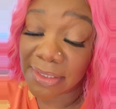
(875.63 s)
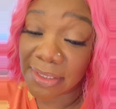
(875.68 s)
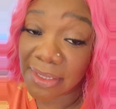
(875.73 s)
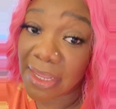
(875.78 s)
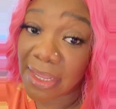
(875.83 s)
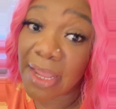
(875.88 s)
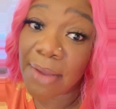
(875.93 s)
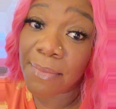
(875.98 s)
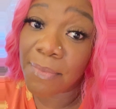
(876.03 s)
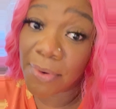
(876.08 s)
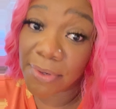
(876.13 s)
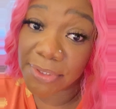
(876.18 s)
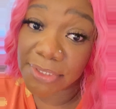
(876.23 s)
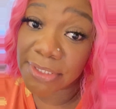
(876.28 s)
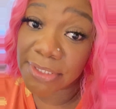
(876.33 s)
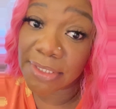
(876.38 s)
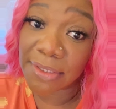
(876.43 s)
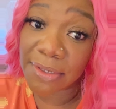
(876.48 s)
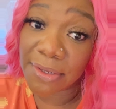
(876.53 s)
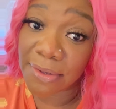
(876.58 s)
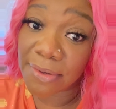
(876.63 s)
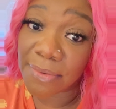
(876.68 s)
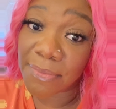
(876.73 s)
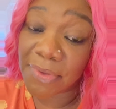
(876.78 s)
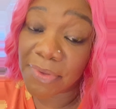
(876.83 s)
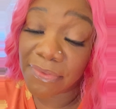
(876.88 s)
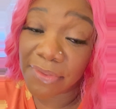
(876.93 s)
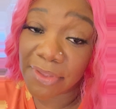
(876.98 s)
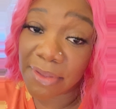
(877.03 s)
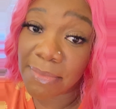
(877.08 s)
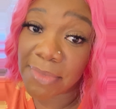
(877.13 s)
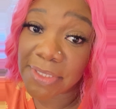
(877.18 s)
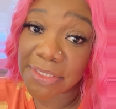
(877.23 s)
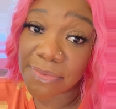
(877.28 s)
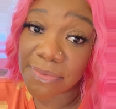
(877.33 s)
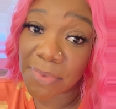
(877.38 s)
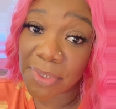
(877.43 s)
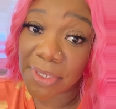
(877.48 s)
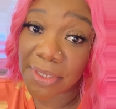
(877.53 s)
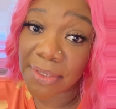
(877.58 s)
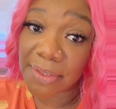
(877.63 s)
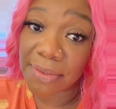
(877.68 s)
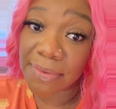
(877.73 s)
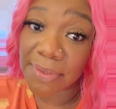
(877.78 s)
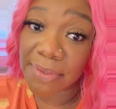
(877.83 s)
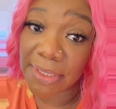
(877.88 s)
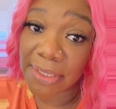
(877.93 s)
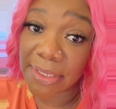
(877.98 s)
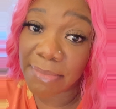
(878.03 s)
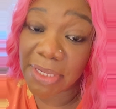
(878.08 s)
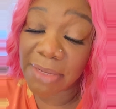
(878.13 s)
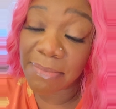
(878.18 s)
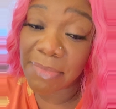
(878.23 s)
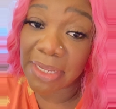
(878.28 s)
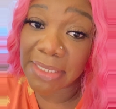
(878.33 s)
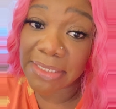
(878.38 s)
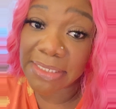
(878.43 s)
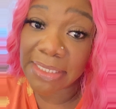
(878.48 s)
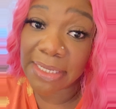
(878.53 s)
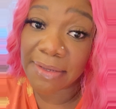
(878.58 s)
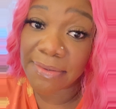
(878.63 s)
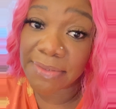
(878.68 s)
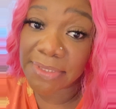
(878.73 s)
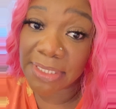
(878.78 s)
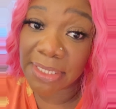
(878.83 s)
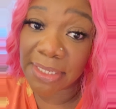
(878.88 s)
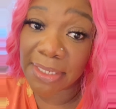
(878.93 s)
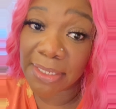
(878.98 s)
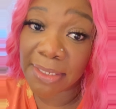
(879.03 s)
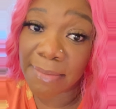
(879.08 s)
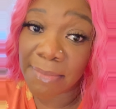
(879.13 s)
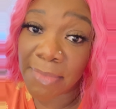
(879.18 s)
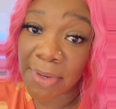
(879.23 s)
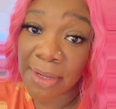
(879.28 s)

I worked along with them as well in my downtime.